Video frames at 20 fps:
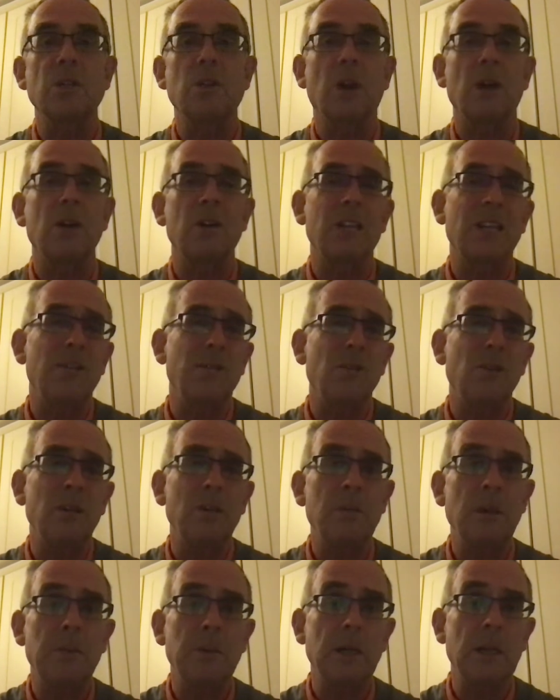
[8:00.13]
I'm going to give you
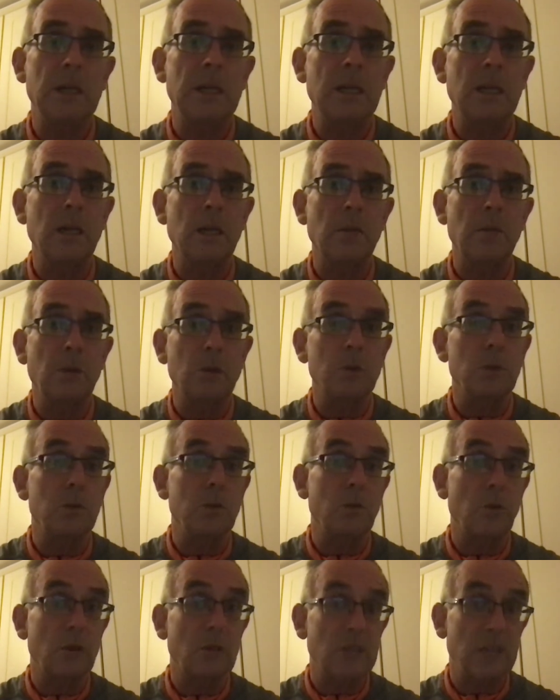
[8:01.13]
maybe a little multiple
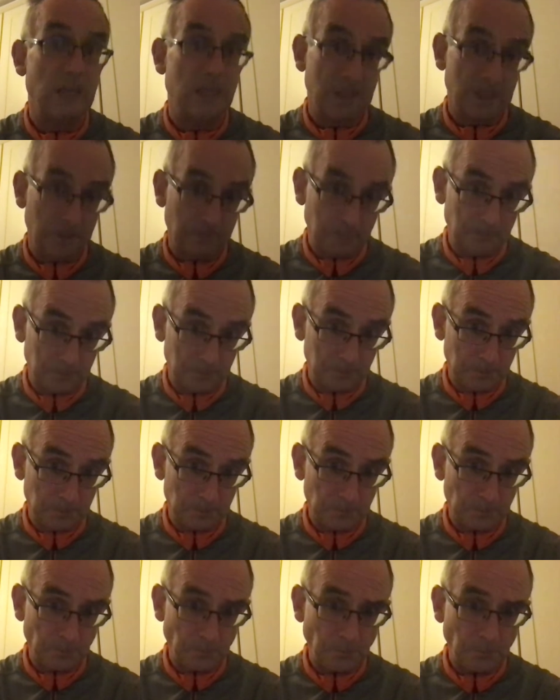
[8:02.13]
choice test,
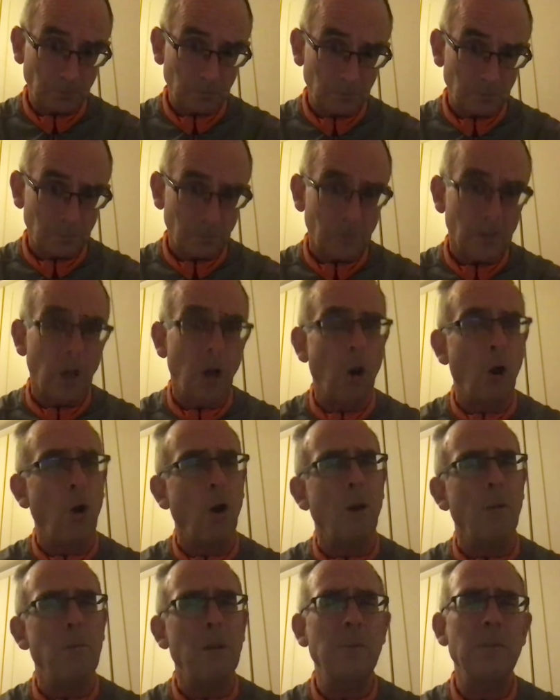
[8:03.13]

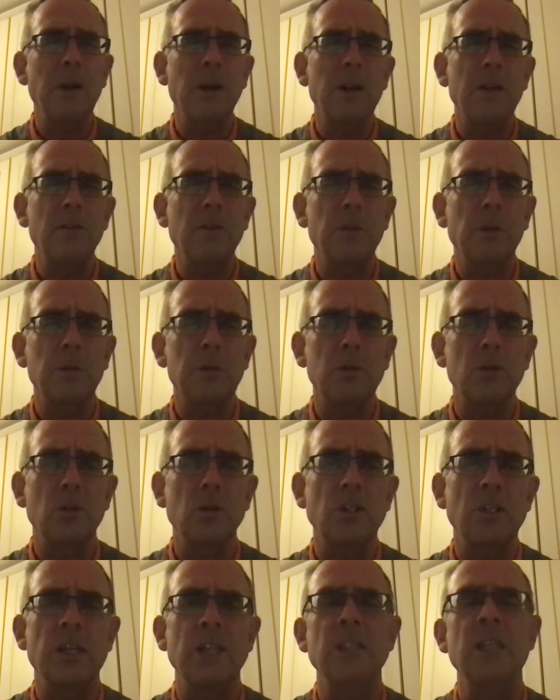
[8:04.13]
or maybe not even a multiple
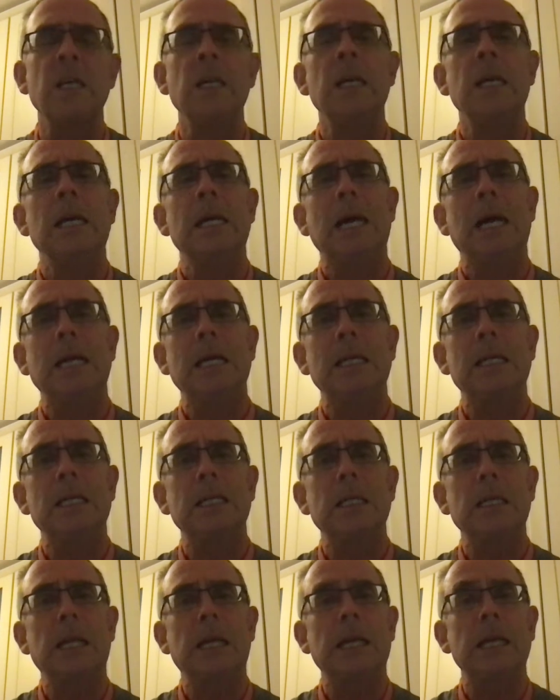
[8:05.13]
choice test, a
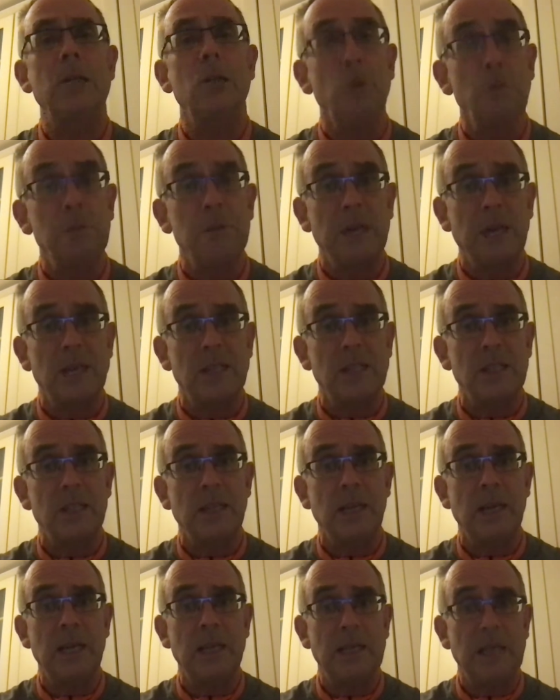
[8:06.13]
little loop test
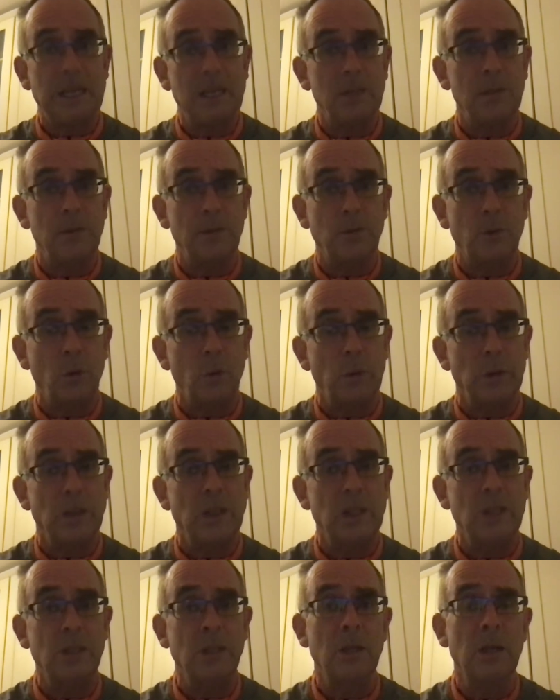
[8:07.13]
at the end of the 4
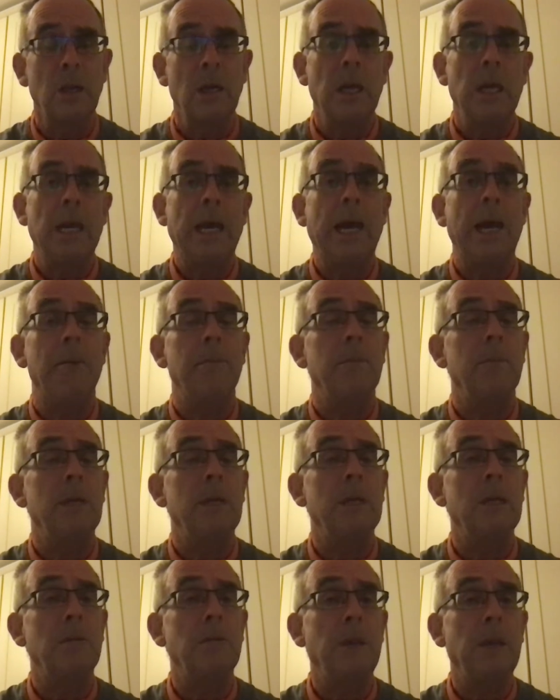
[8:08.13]
weeks.
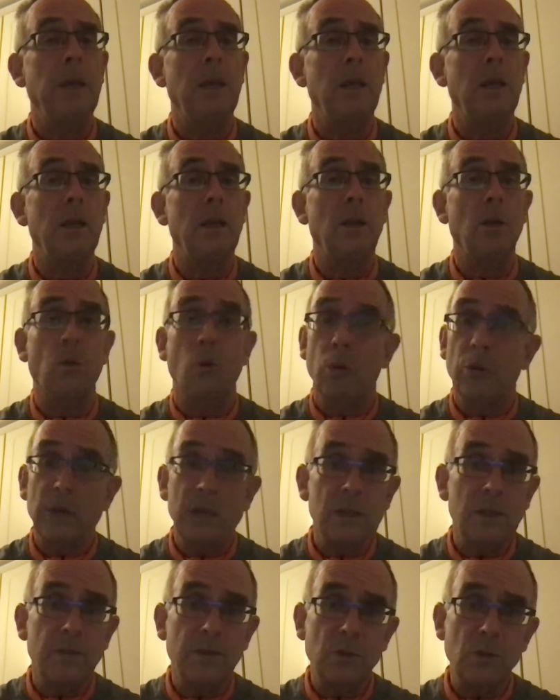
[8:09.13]
It'll be your own
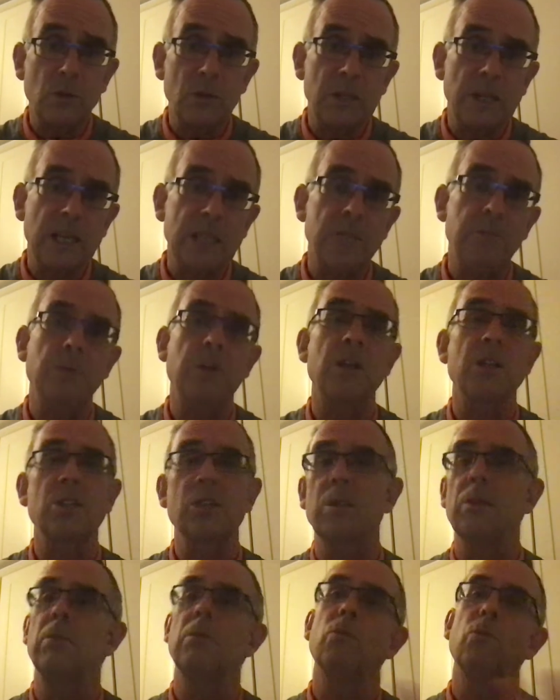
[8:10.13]
individual test
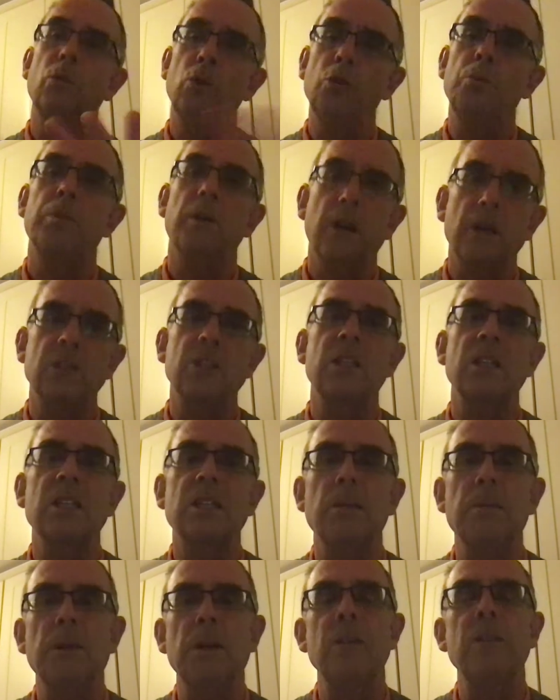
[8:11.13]
because loop has this
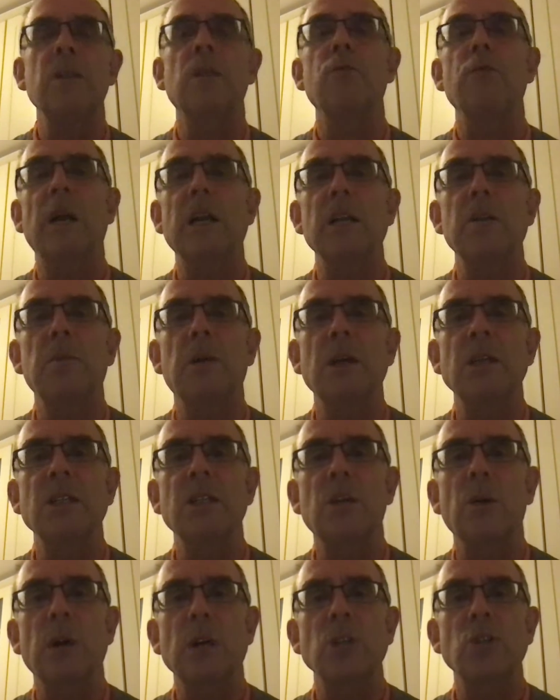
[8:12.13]
ability of
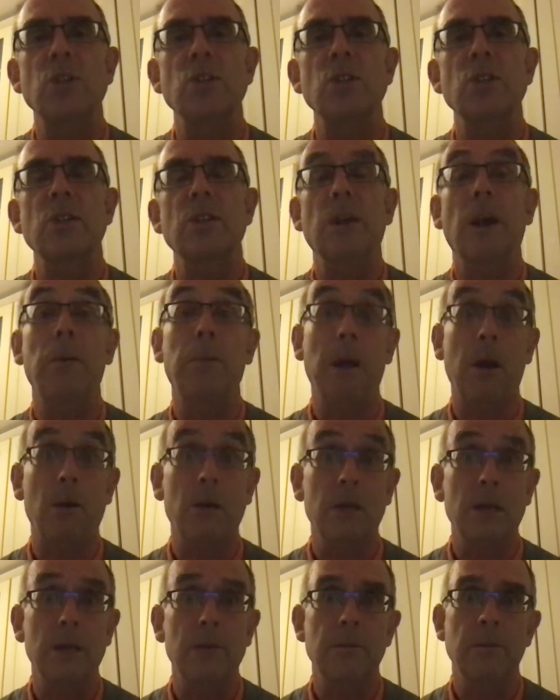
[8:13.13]
randomizing questions,
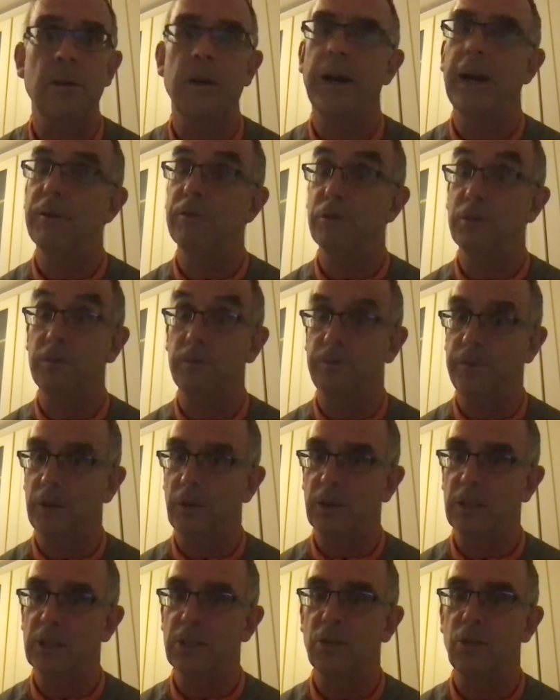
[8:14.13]
apparently. I haven't
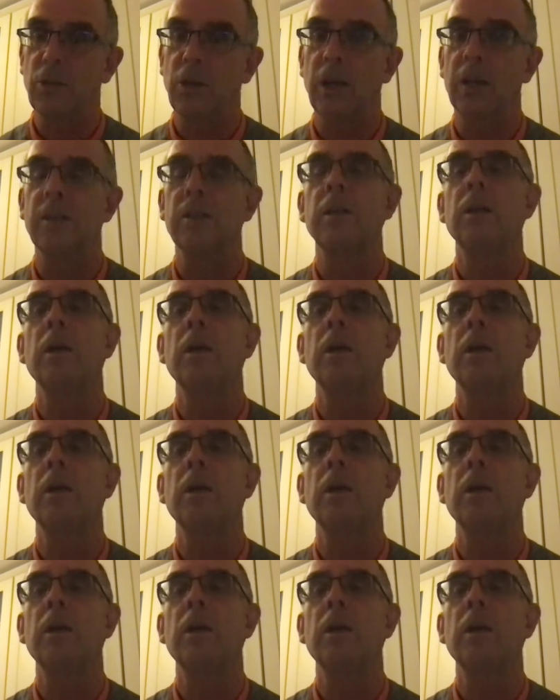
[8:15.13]
figured this out yet.